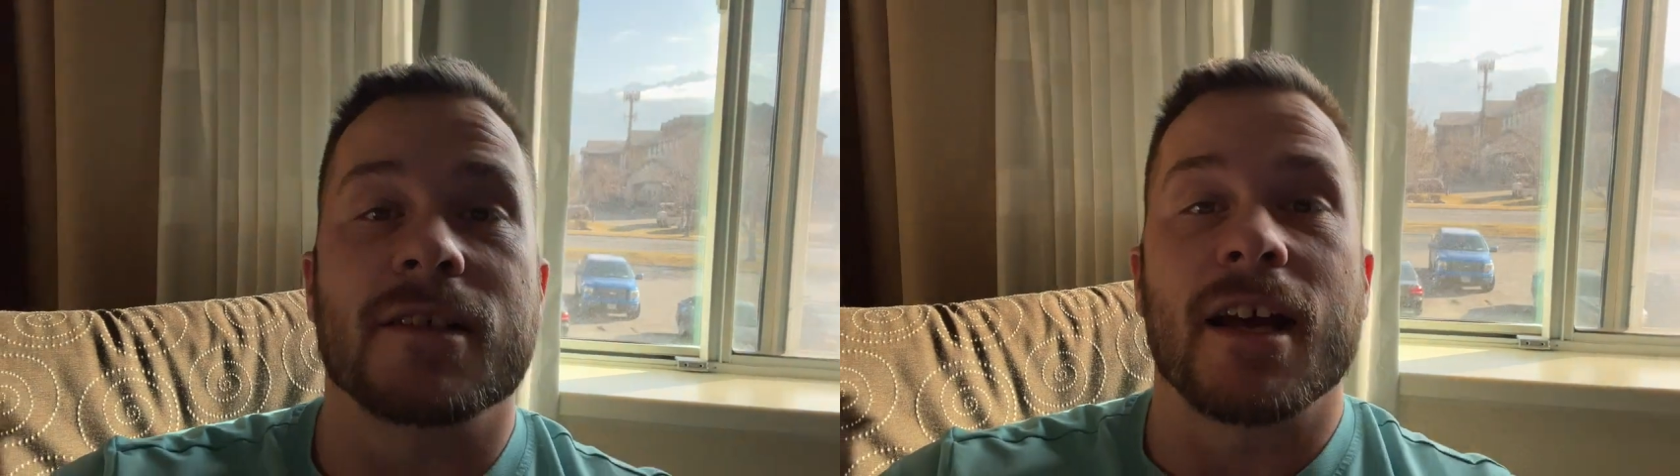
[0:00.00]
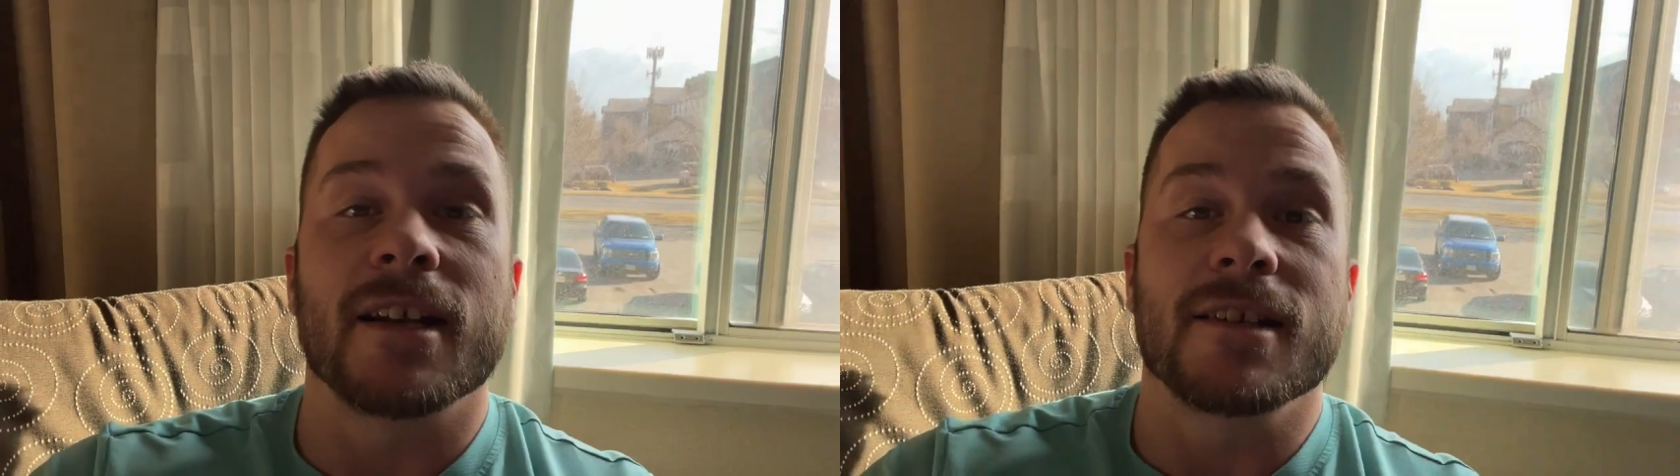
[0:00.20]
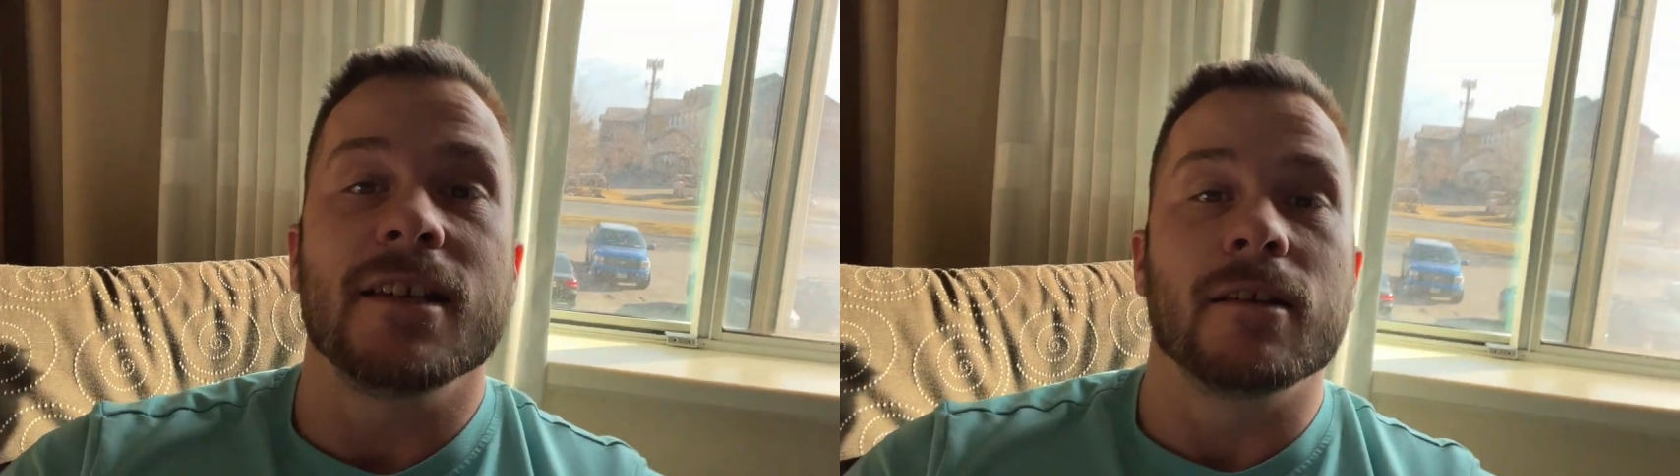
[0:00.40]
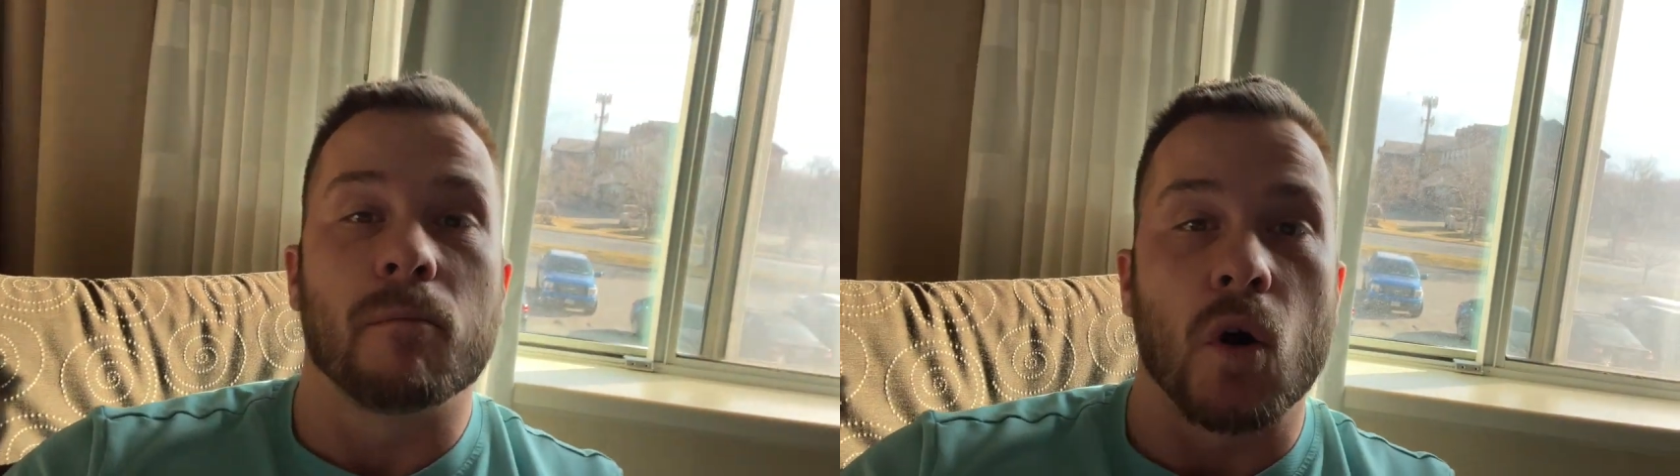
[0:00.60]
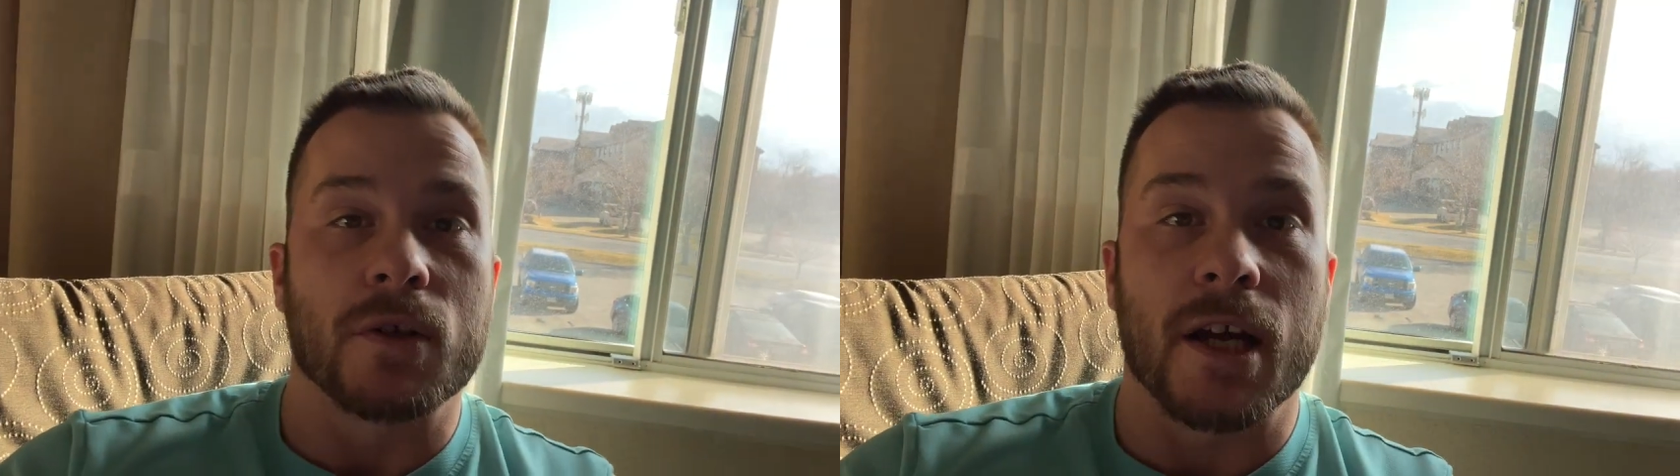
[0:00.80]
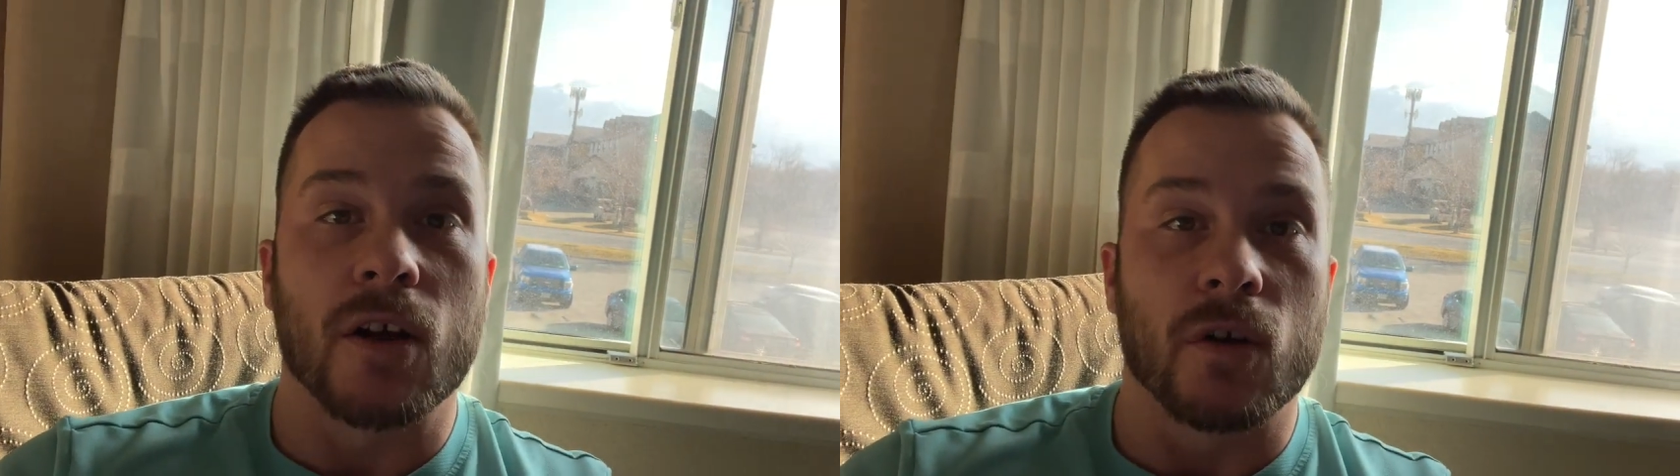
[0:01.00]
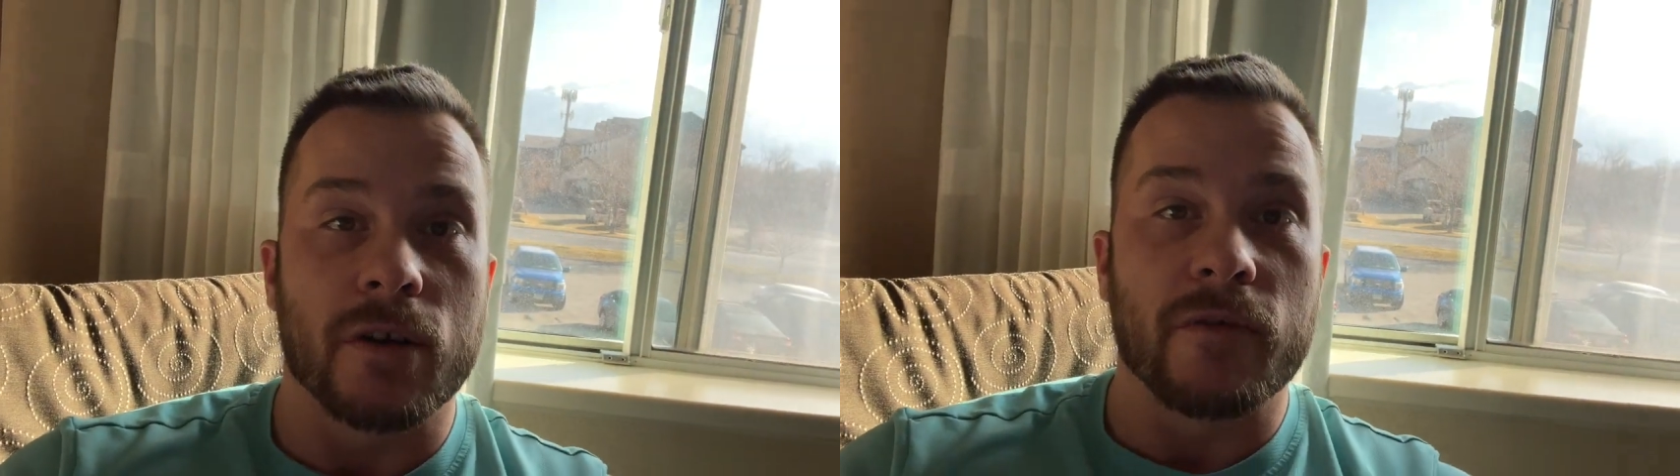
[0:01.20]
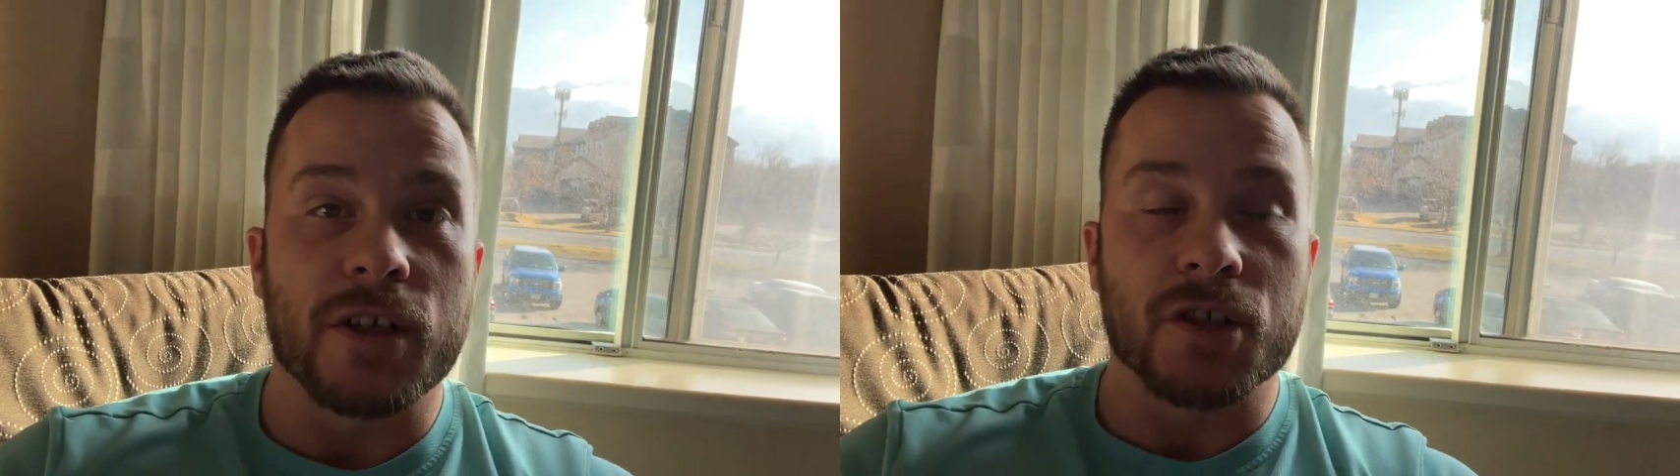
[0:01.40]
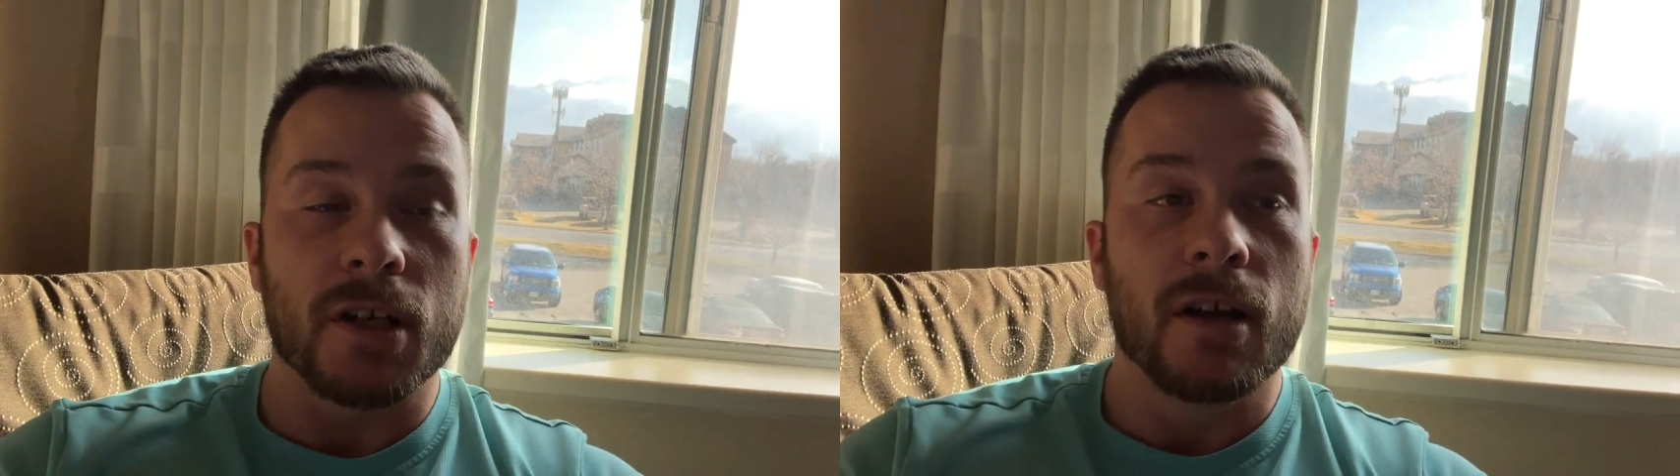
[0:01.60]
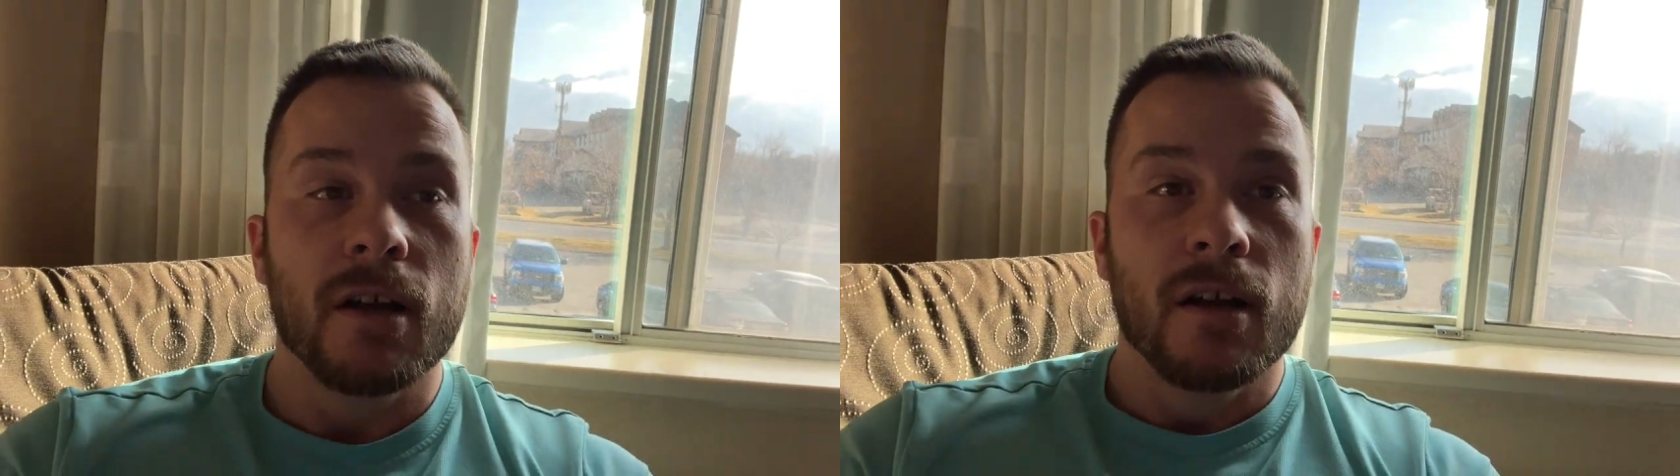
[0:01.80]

that is in the multi-haul division.